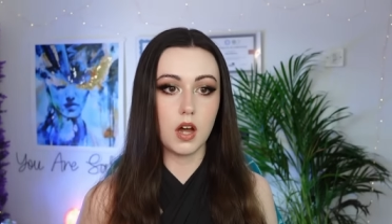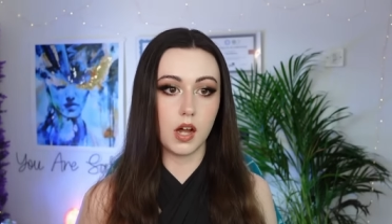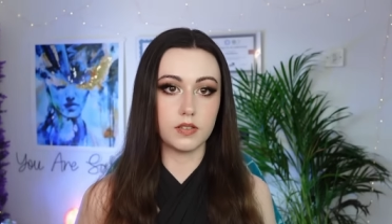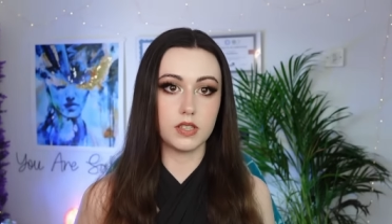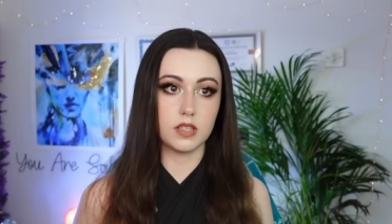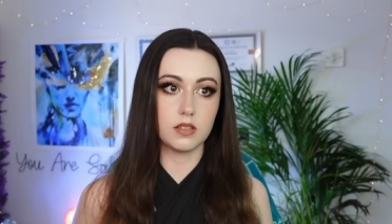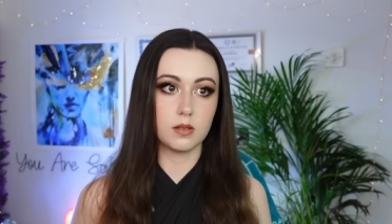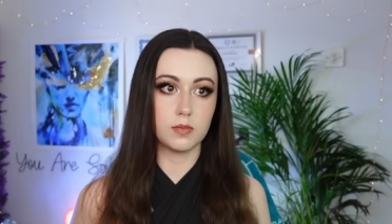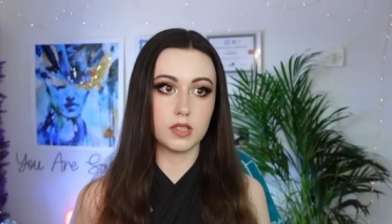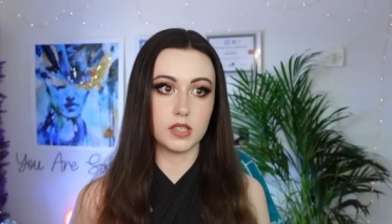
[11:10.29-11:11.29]
I've seen
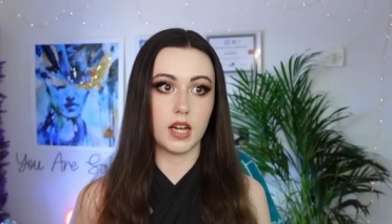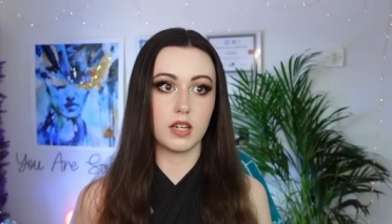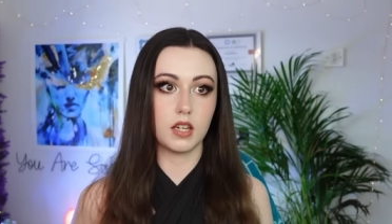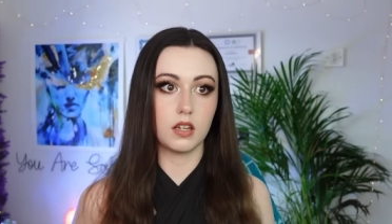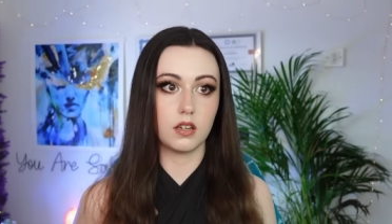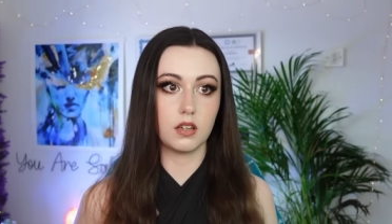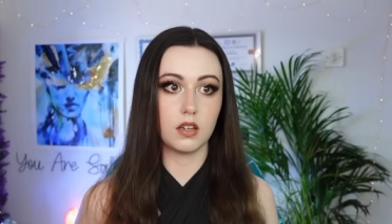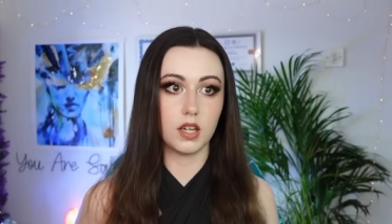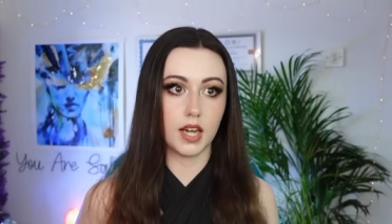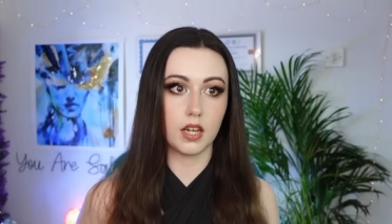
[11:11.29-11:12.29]
them standing,
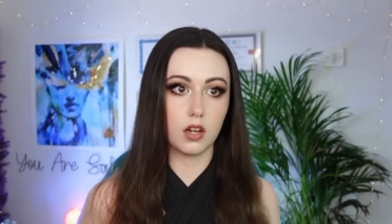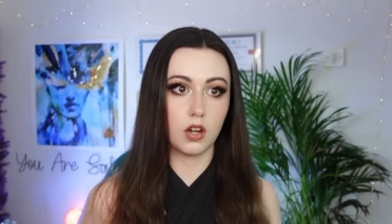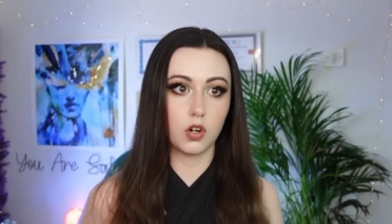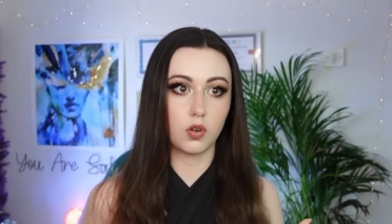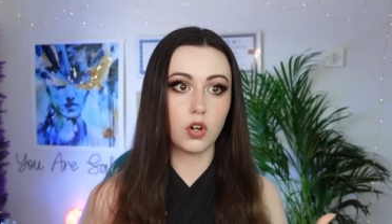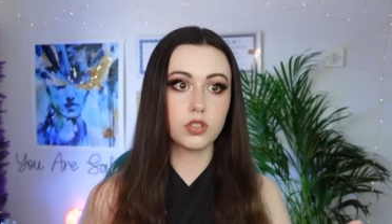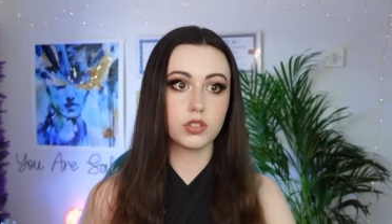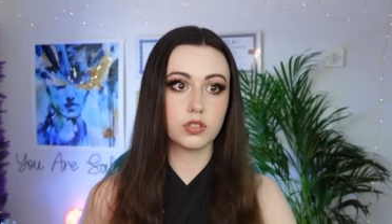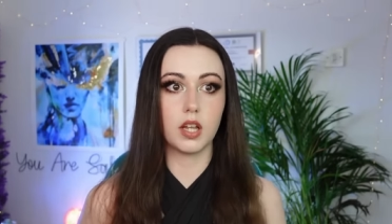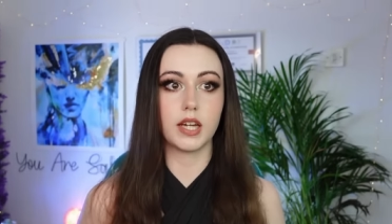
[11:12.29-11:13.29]
again,
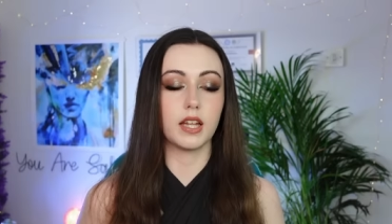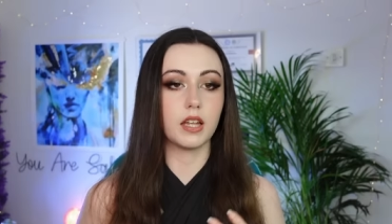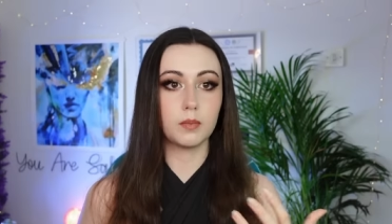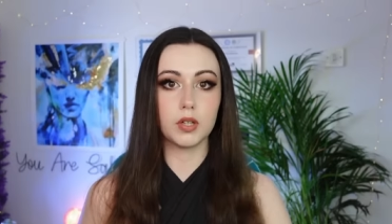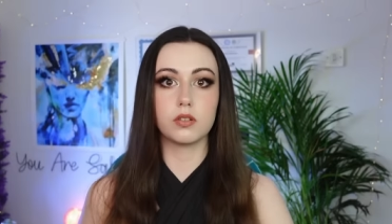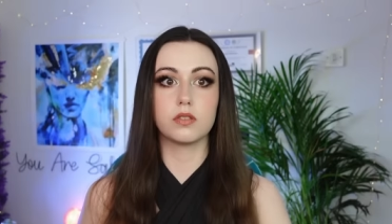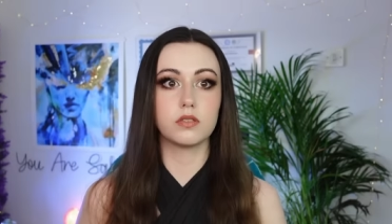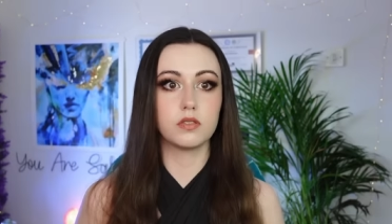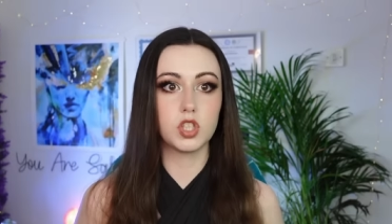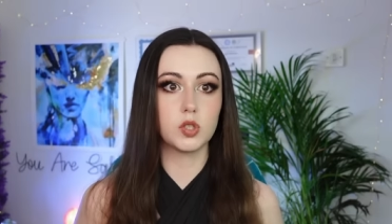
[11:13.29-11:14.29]
across like a liminal
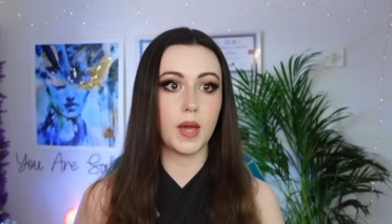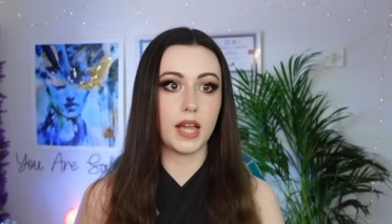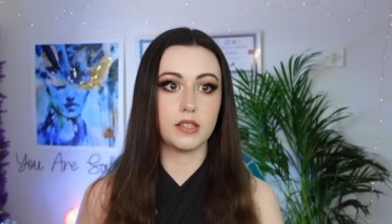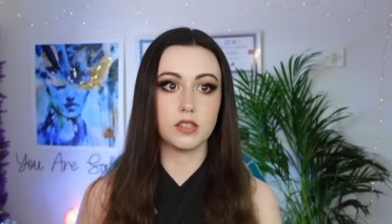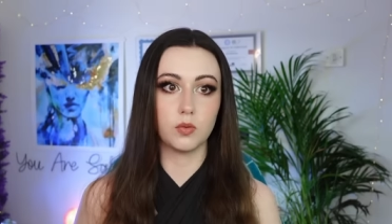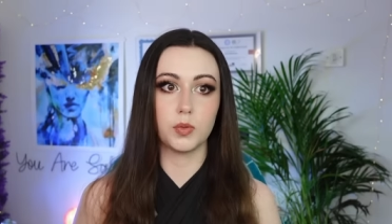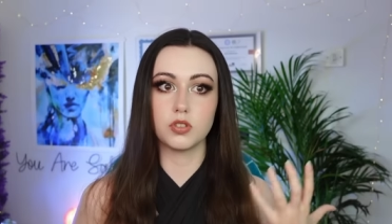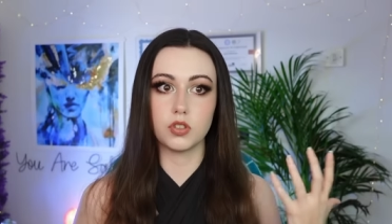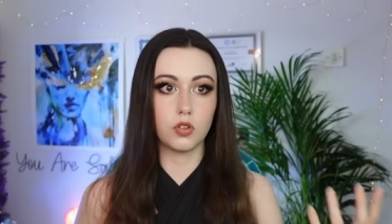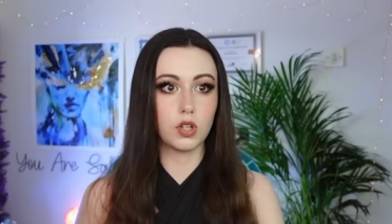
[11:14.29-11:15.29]
space,
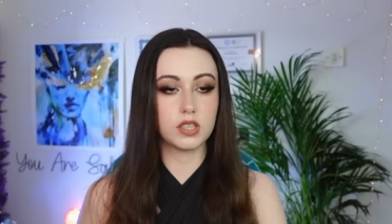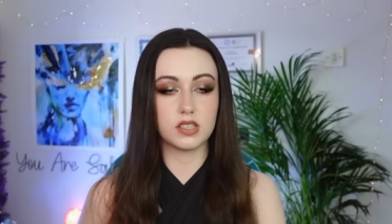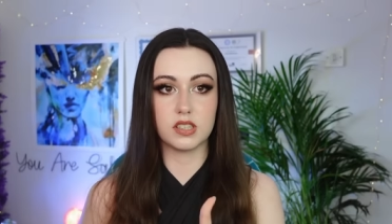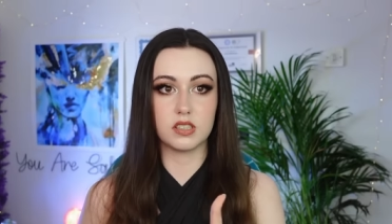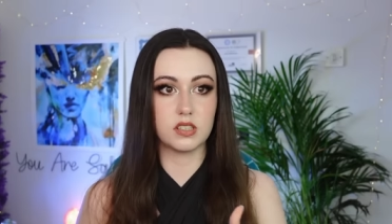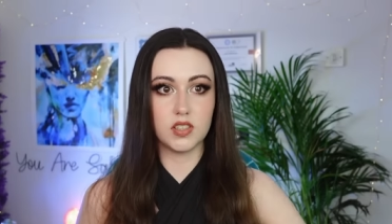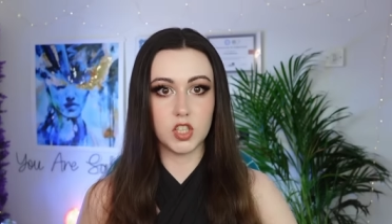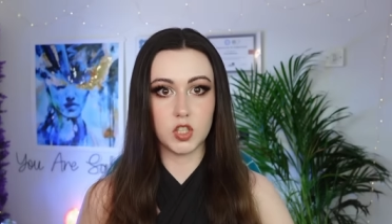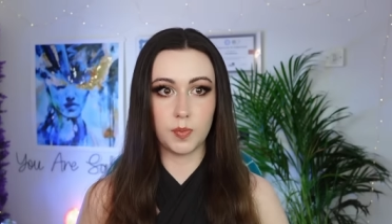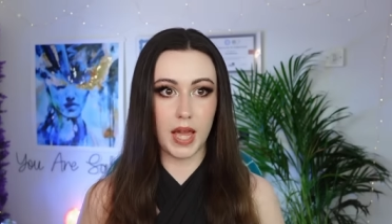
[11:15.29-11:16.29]
almost a non-existent
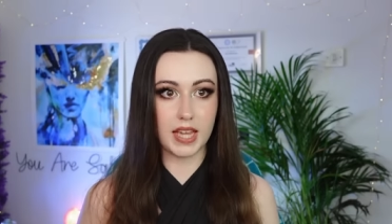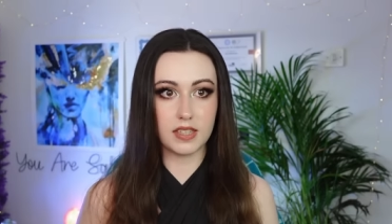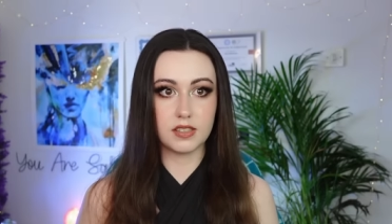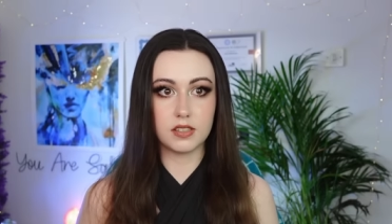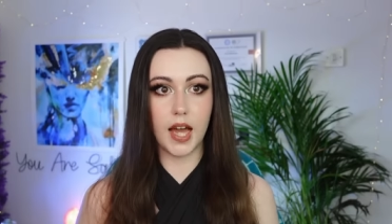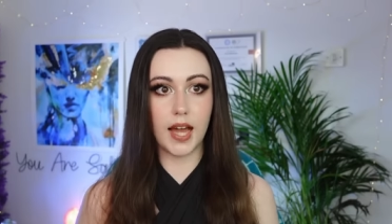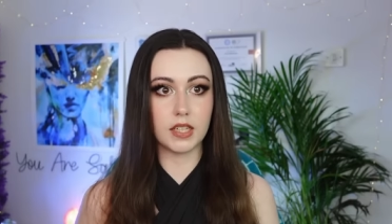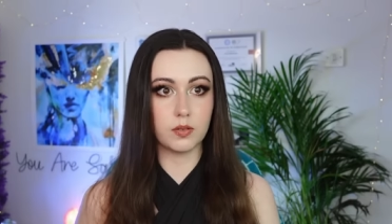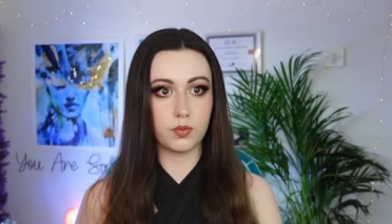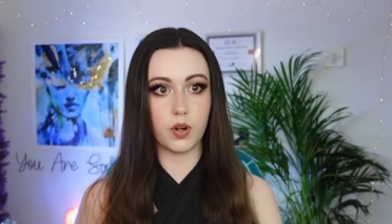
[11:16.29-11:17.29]
space, and
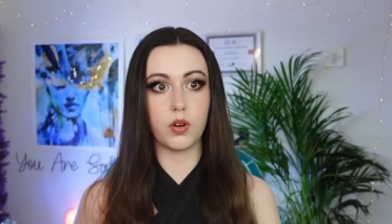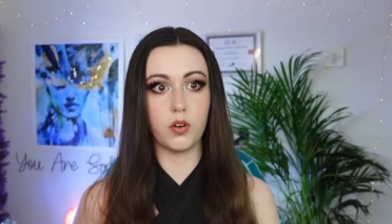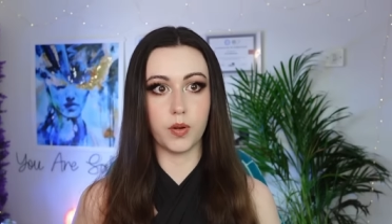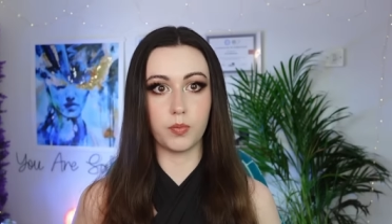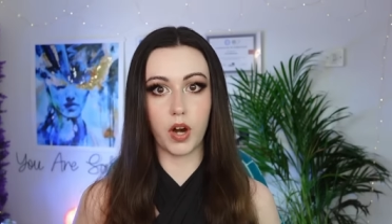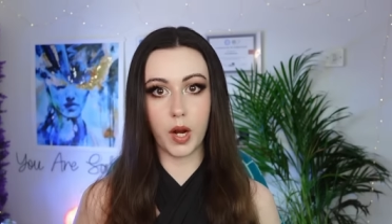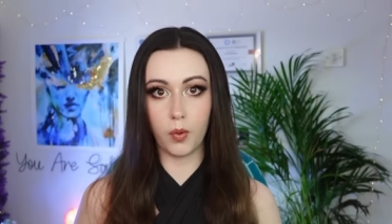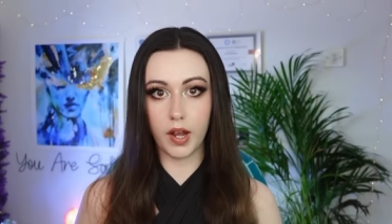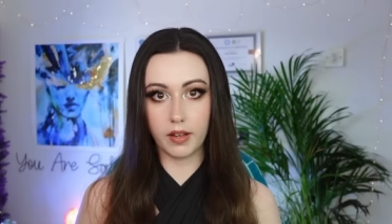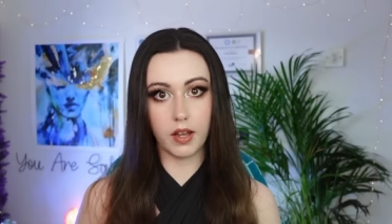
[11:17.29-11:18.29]
in front of a bright
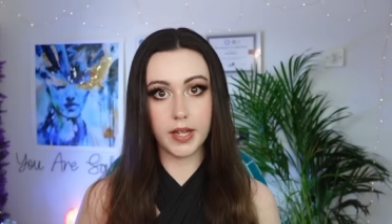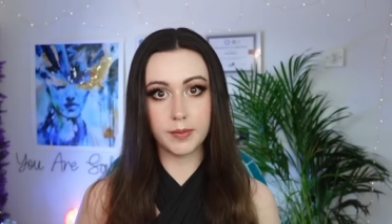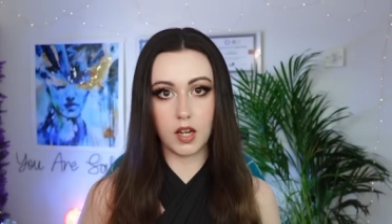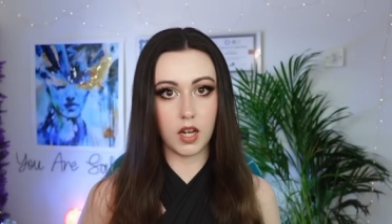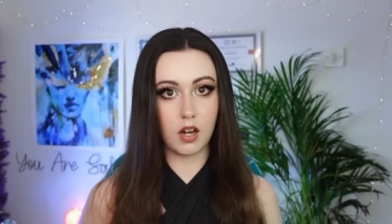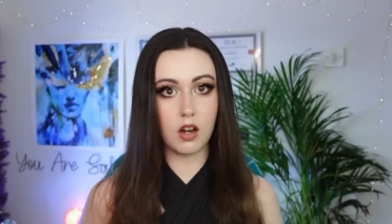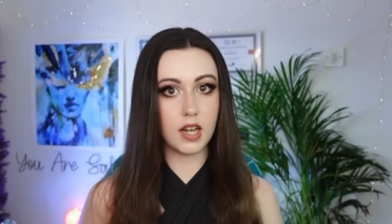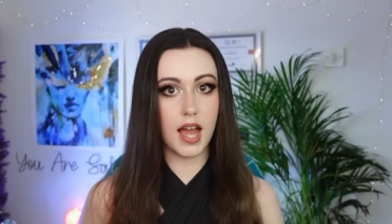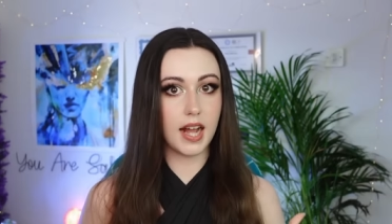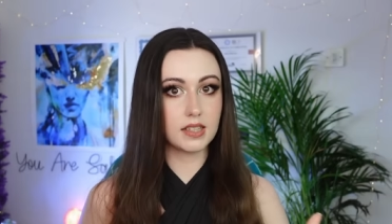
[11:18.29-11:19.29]
white light, and I
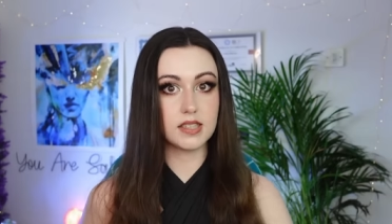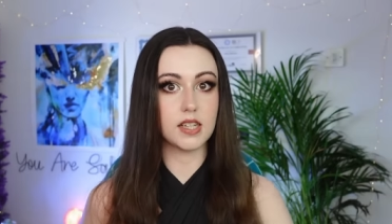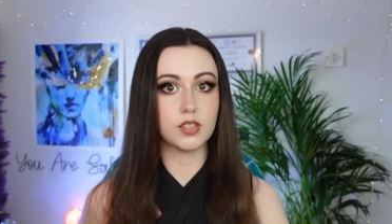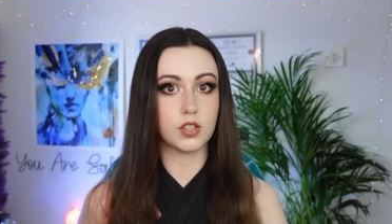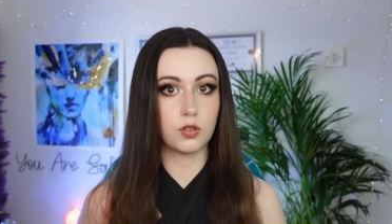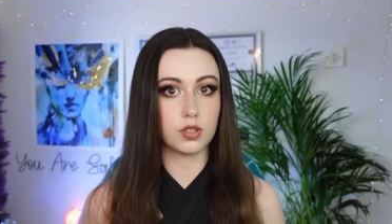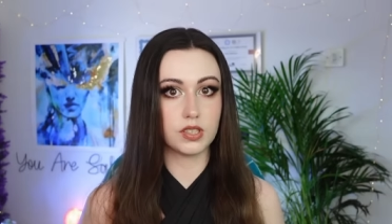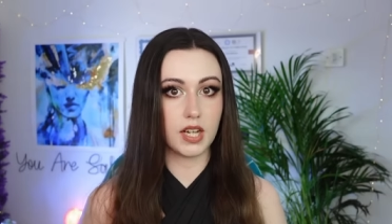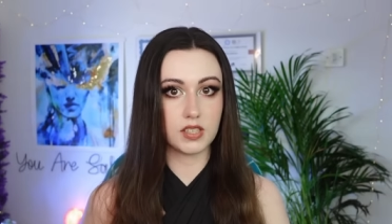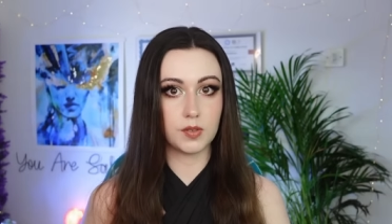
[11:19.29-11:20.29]
can't access across
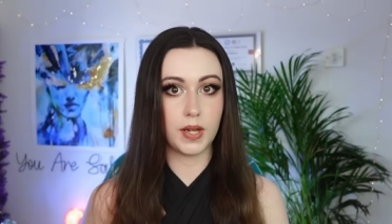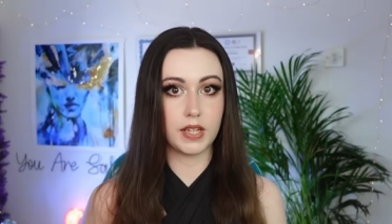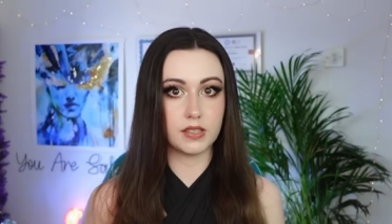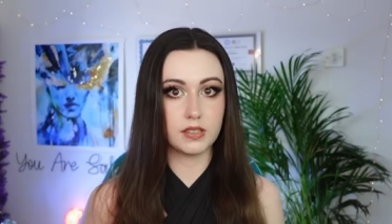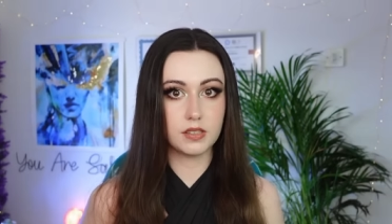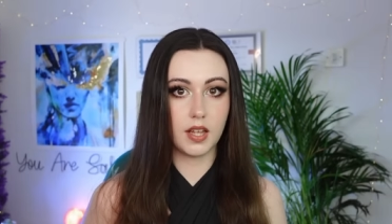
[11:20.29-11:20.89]
that space.